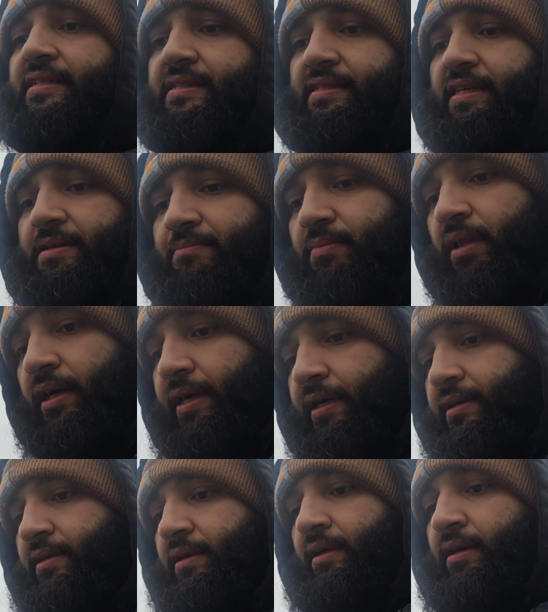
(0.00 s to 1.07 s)
seem like
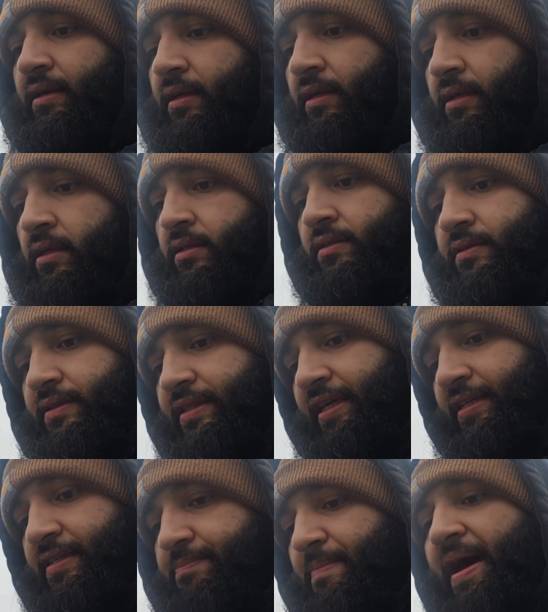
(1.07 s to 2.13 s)

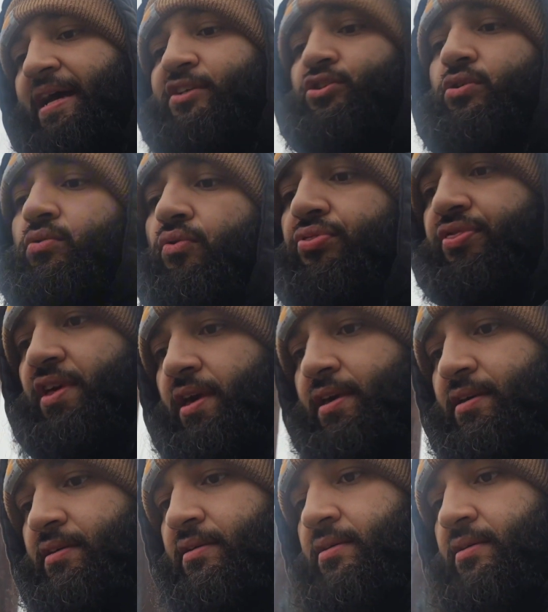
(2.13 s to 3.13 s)
this magical thing.